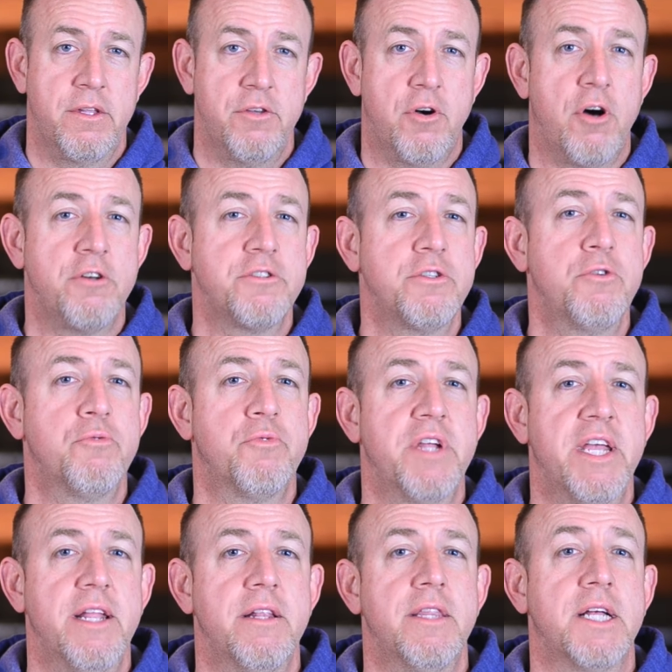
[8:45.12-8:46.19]
You'll also
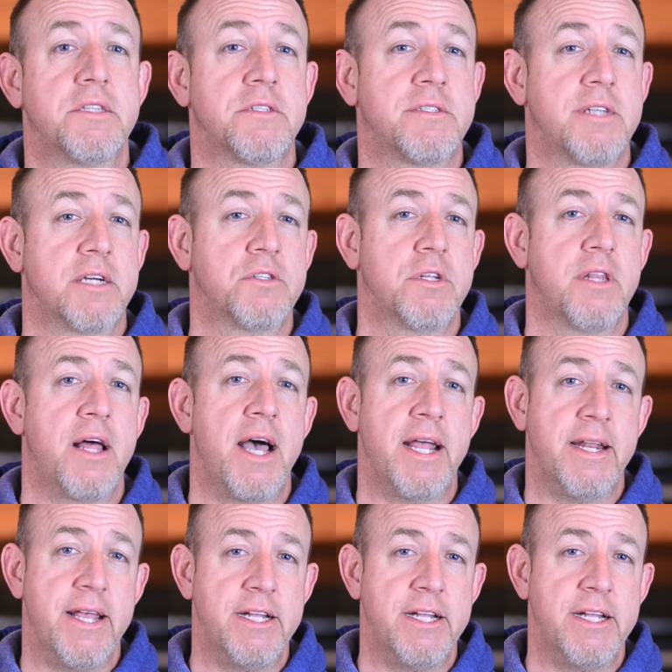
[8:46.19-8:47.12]
read that the suction line